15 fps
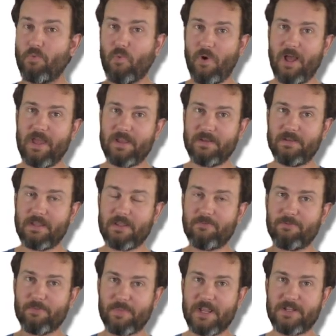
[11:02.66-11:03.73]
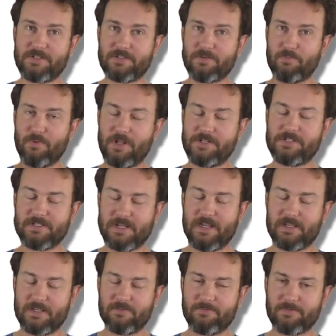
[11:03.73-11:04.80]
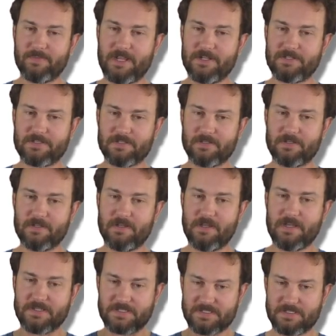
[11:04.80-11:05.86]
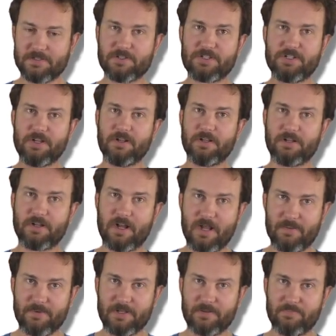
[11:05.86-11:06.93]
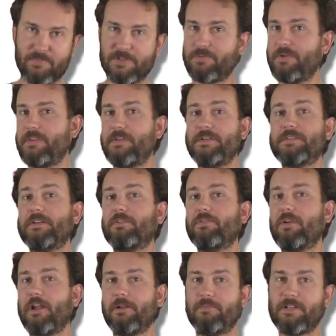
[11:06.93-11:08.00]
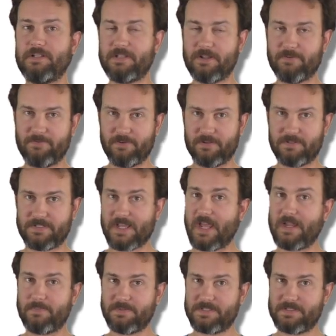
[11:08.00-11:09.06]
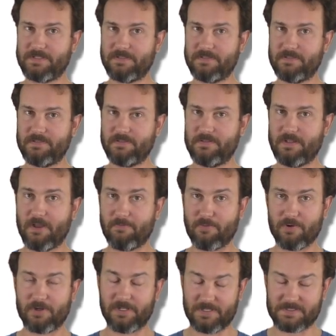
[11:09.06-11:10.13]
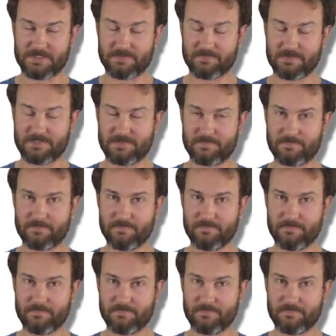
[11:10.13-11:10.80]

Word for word: what information, what genetic information is still shared in common between these incredibly different types of organisms?